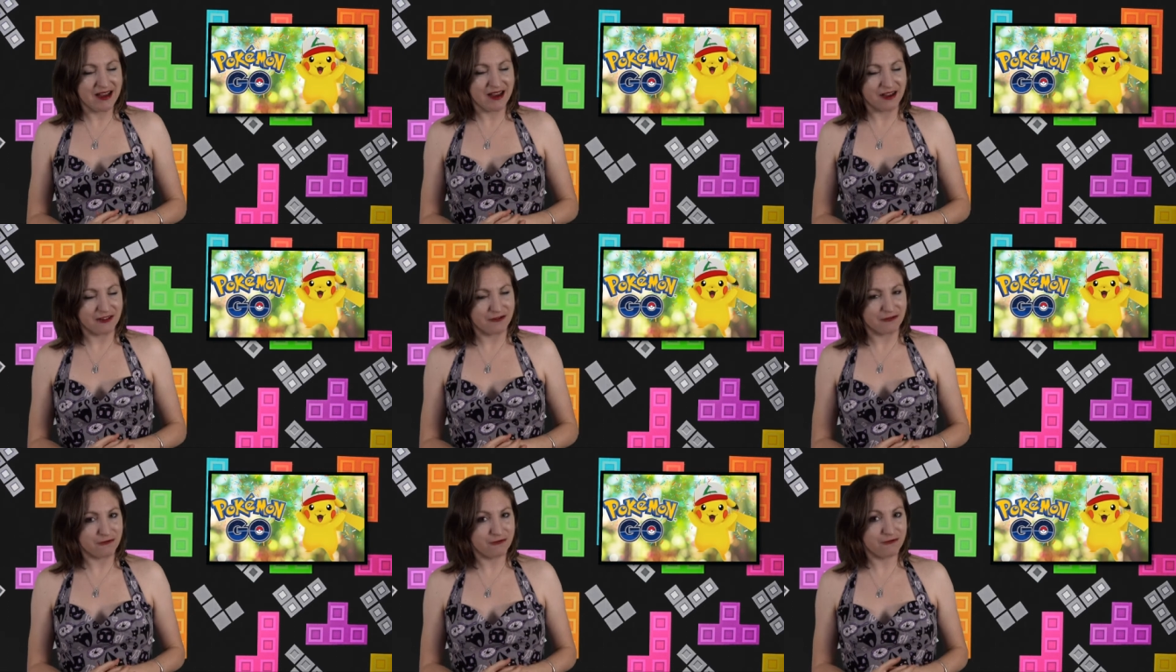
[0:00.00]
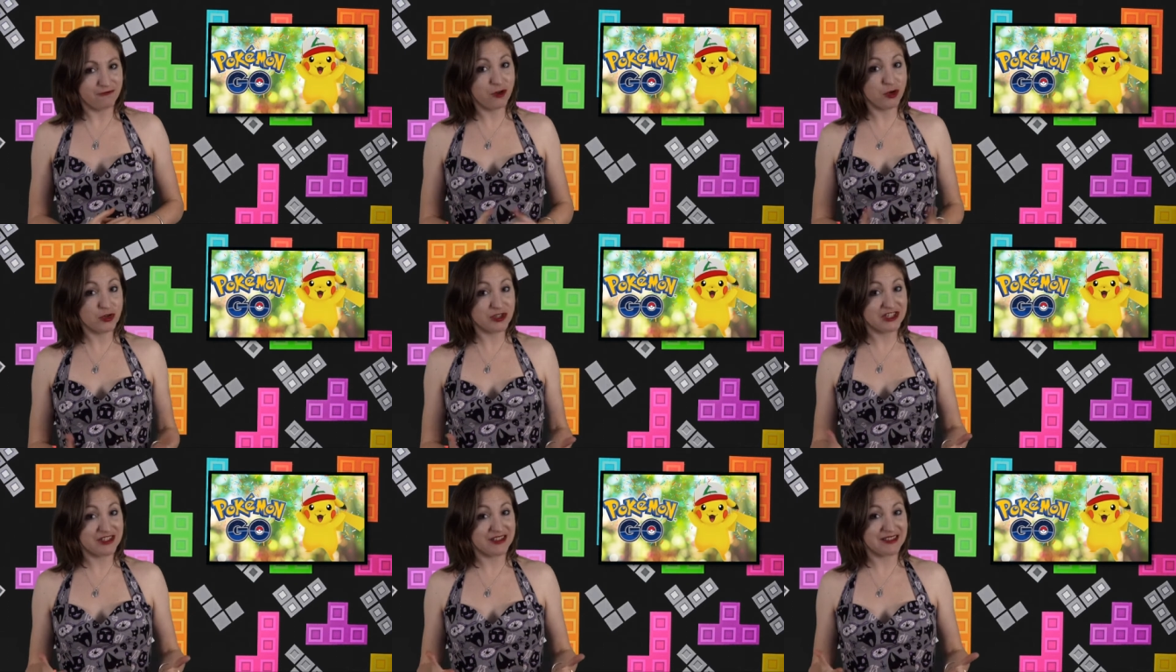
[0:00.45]

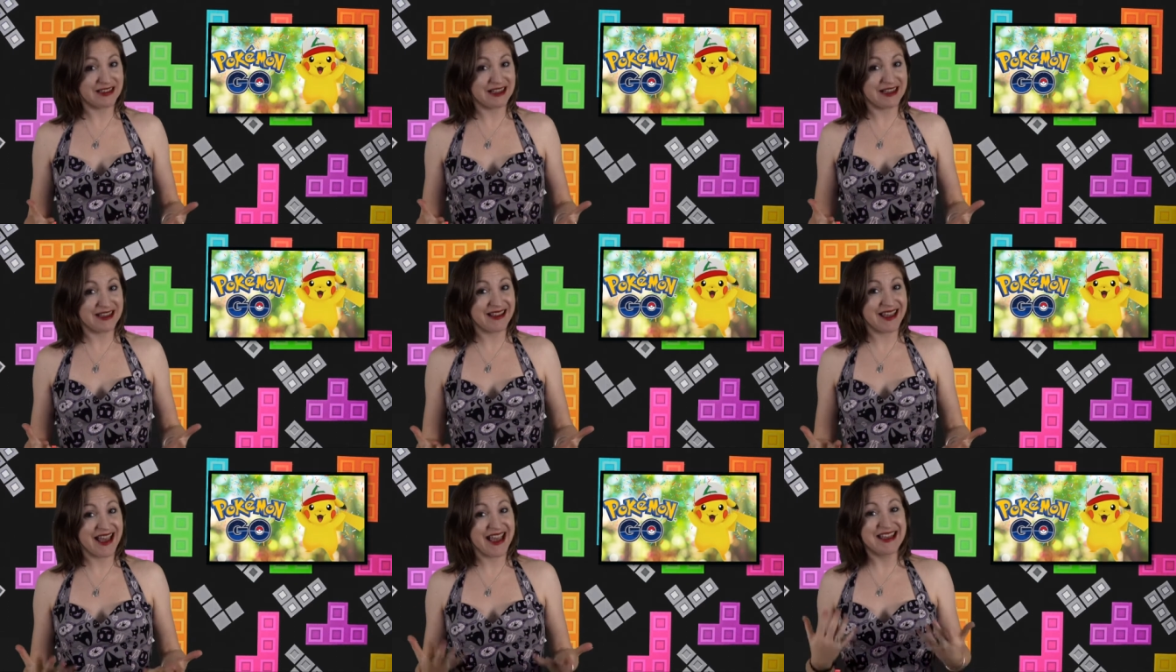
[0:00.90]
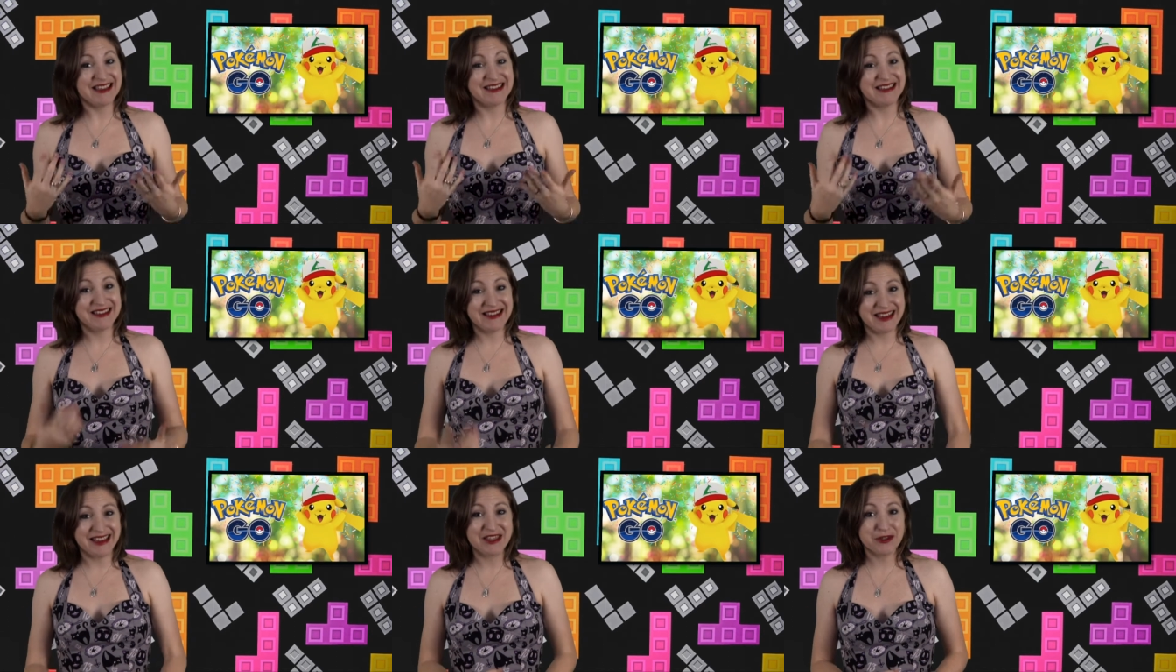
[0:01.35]
Unfortunately,
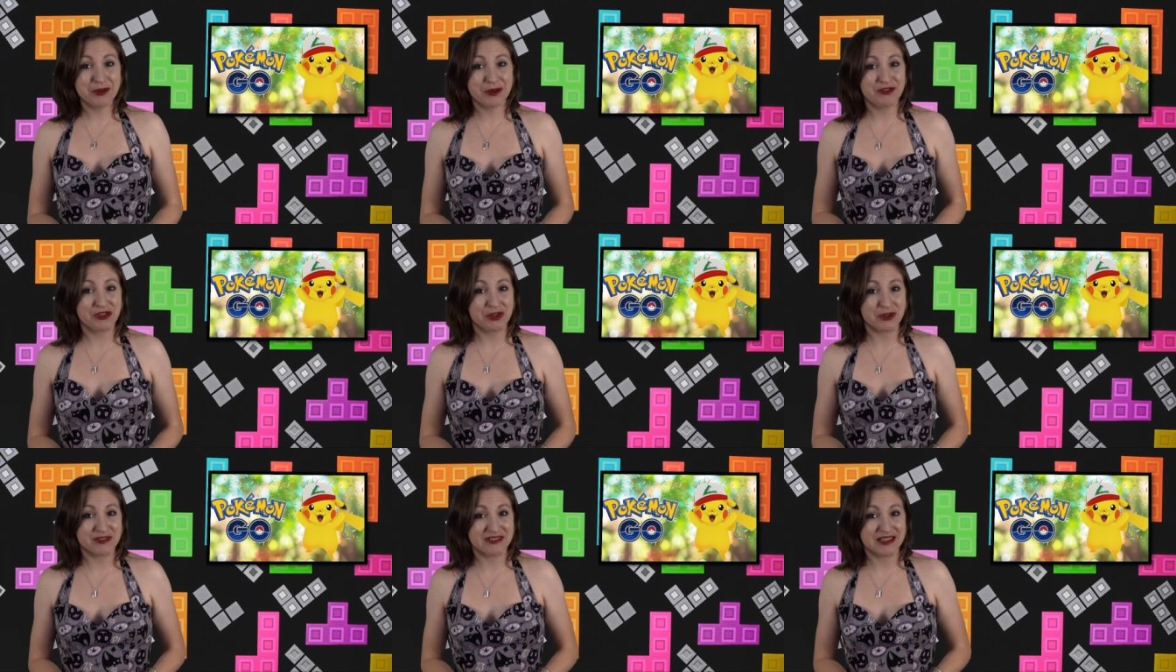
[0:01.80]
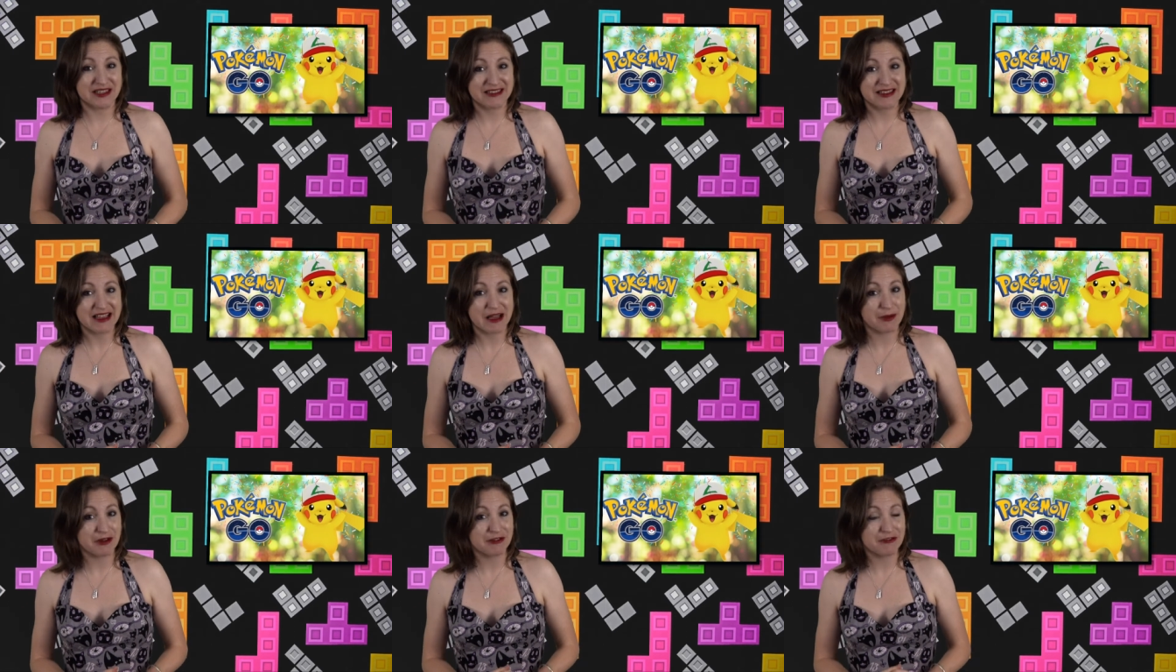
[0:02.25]
neither of those things
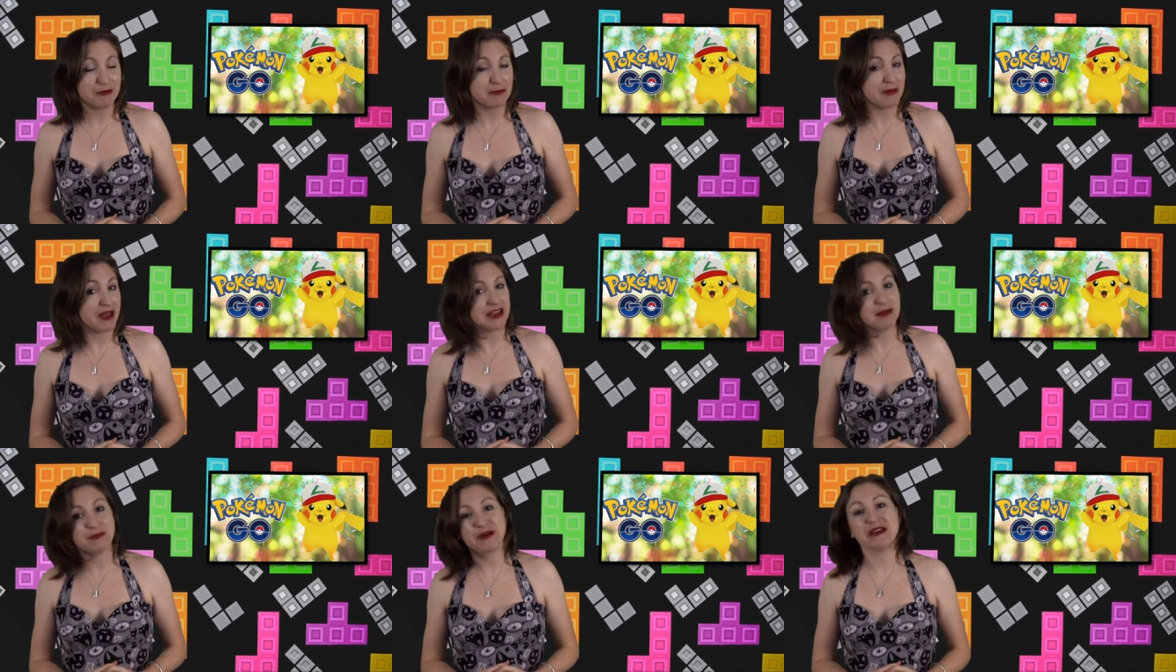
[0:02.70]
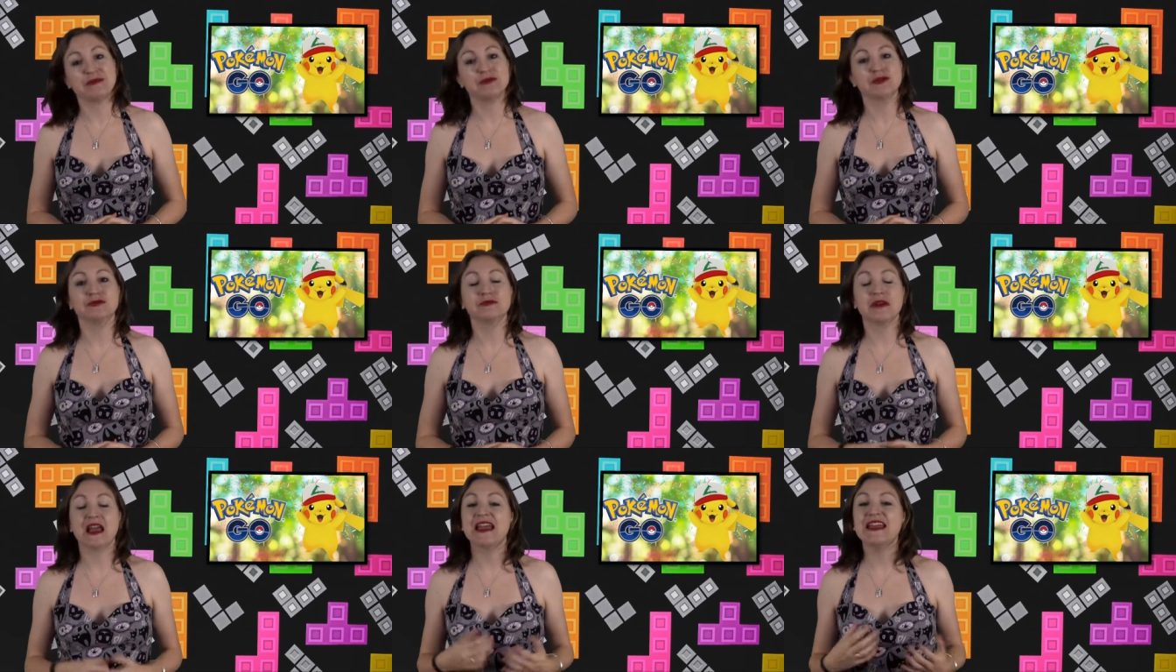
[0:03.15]
happened for many people,